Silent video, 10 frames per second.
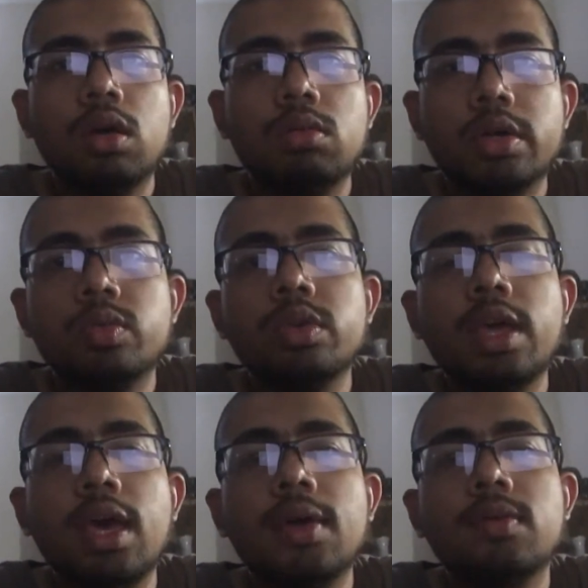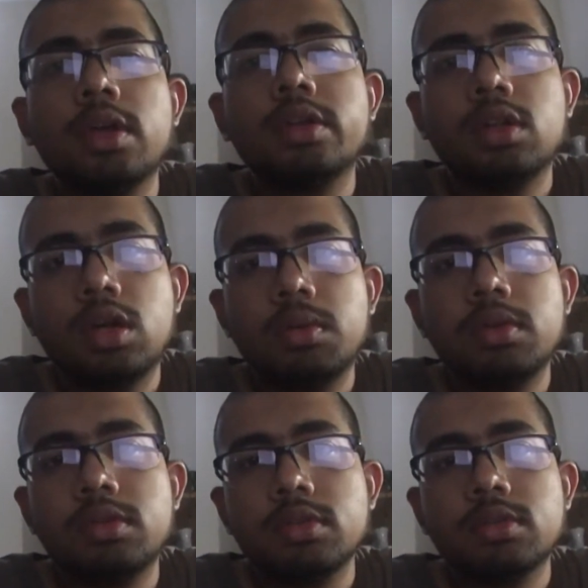What we have right now
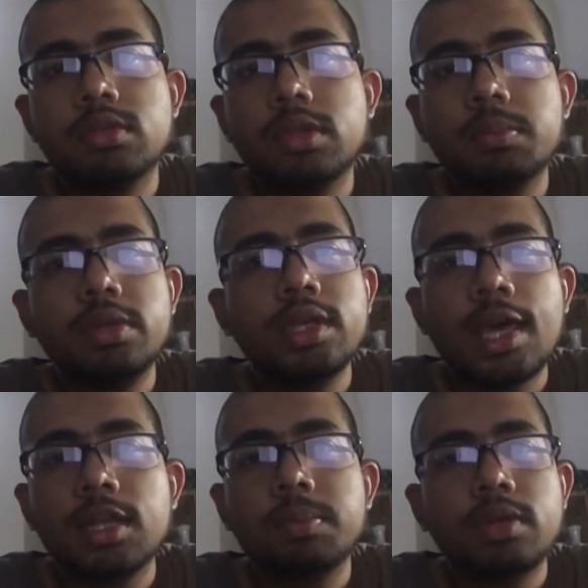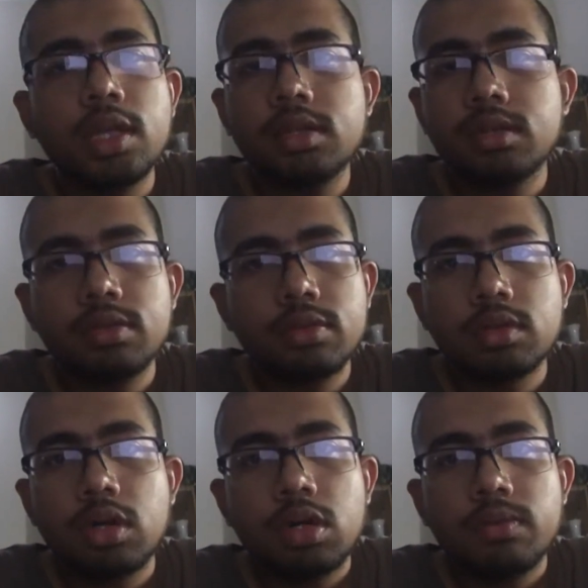is just simply adaptations
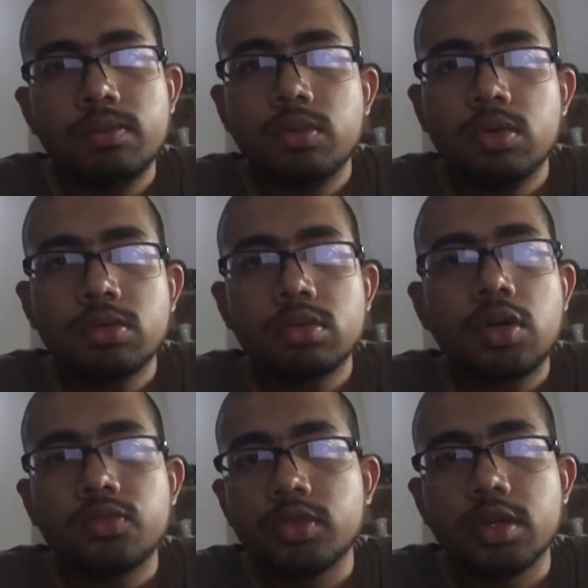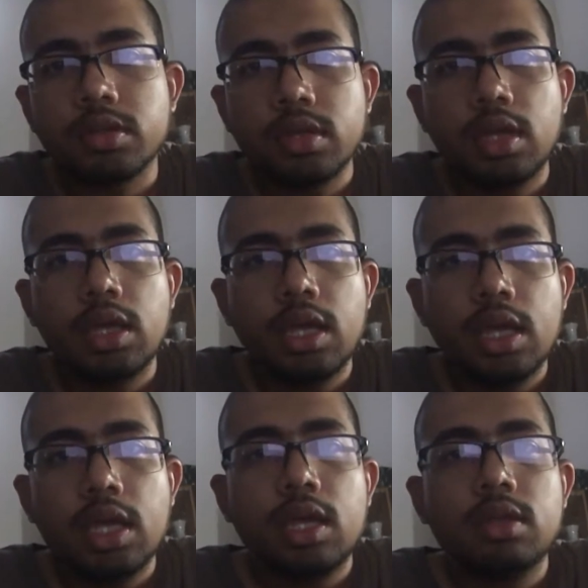of those softwares.
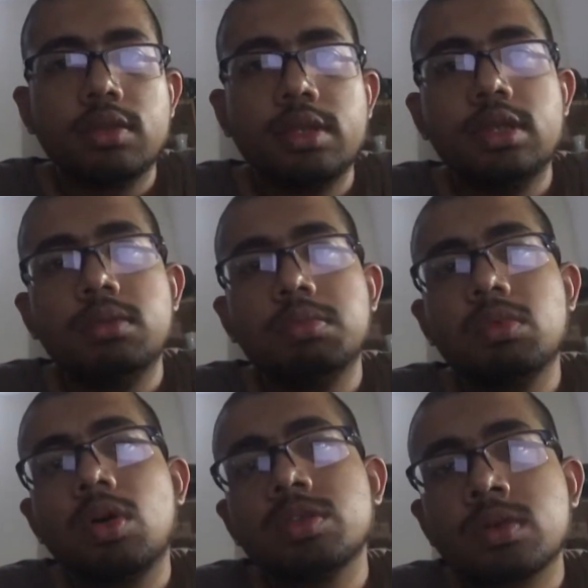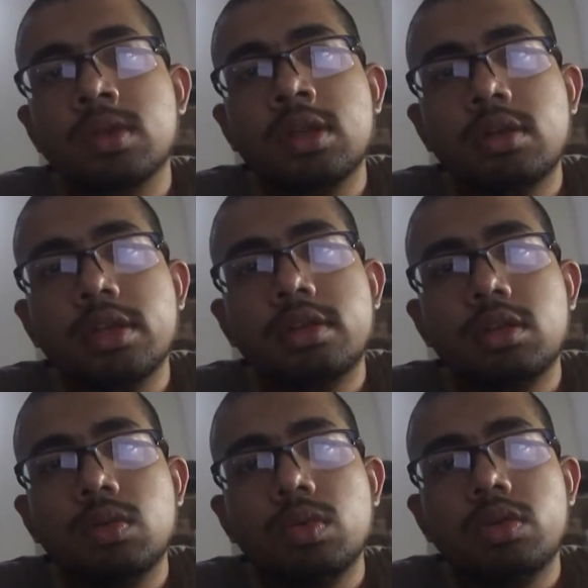The on-screen
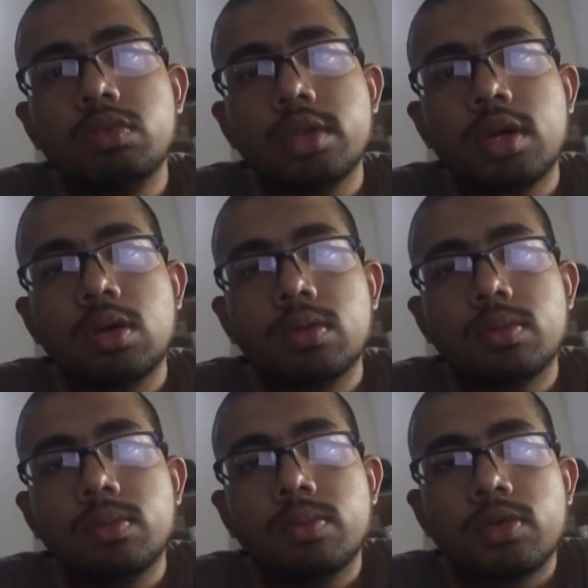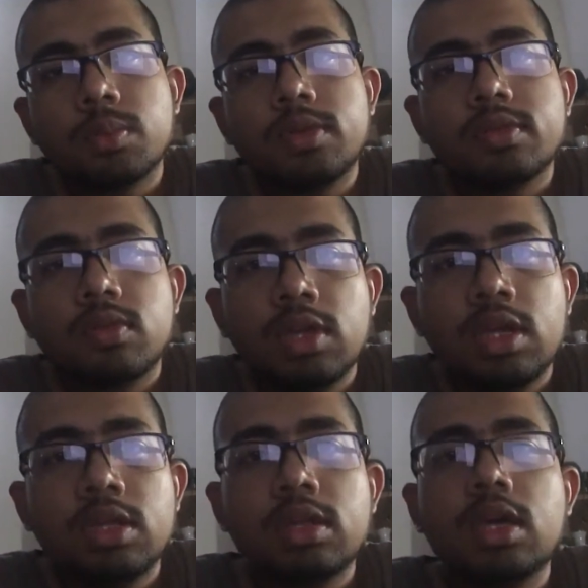reader will read out from the
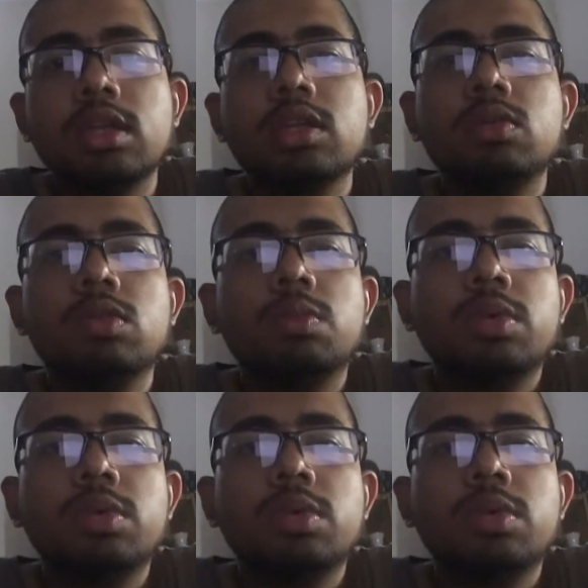screen, and you would